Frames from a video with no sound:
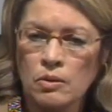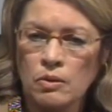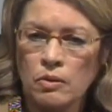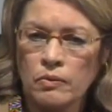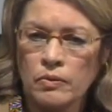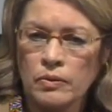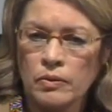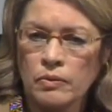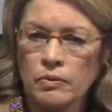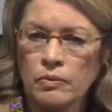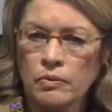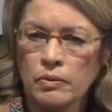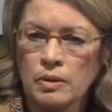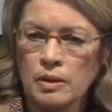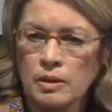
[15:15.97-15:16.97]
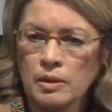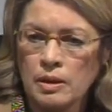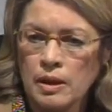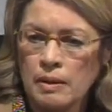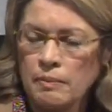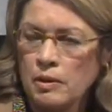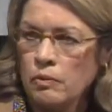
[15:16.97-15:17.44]
over the
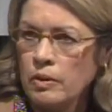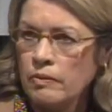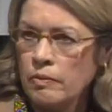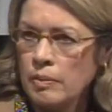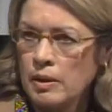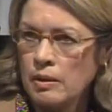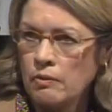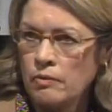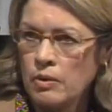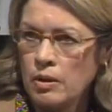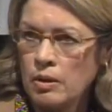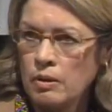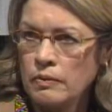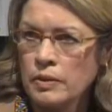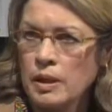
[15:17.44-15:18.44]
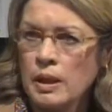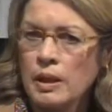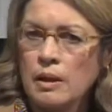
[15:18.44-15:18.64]
time that we've been involved.